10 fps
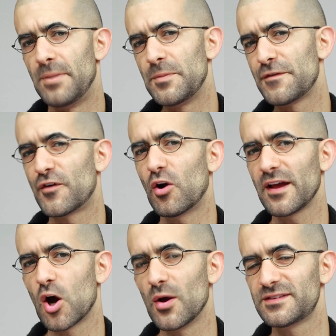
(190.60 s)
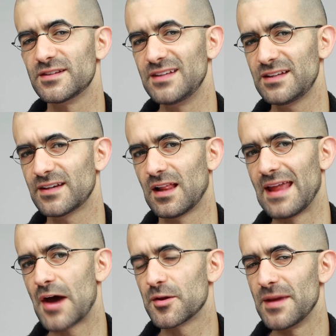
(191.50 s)
But before I go into detail on
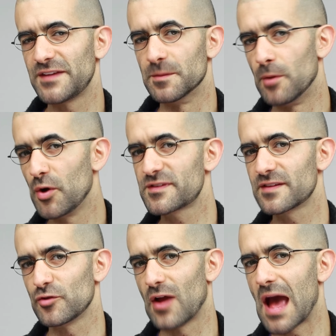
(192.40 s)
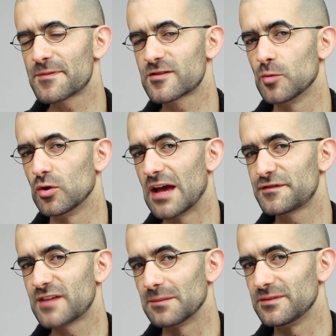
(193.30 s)
how to make the most of your AppSumo
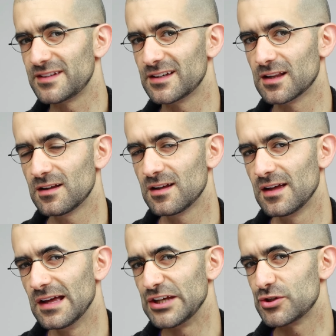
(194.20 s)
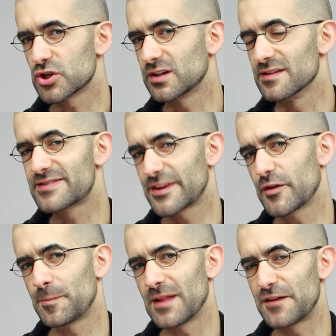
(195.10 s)
lifetime deal, you should consider
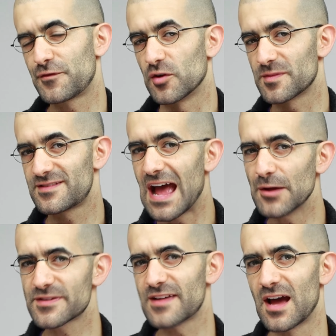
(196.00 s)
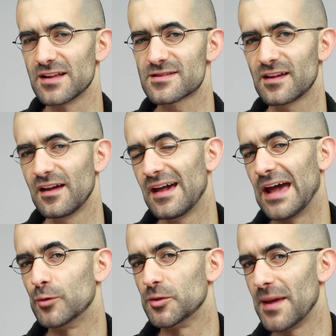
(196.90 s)
the platform's downsides
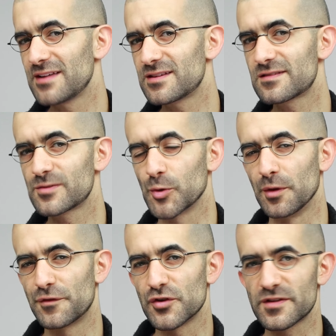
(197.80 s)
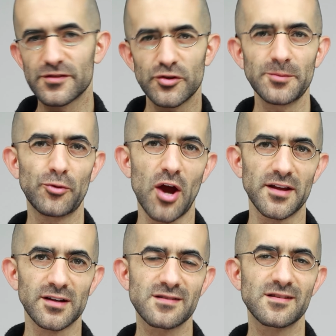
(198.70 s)
and what makes it suitable for certain
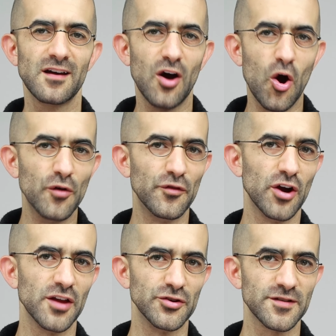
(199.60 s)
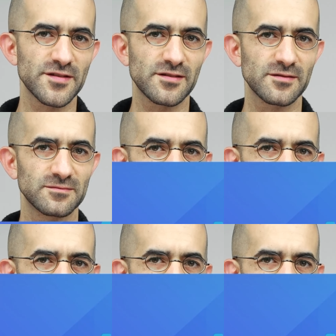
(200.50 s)
products over others.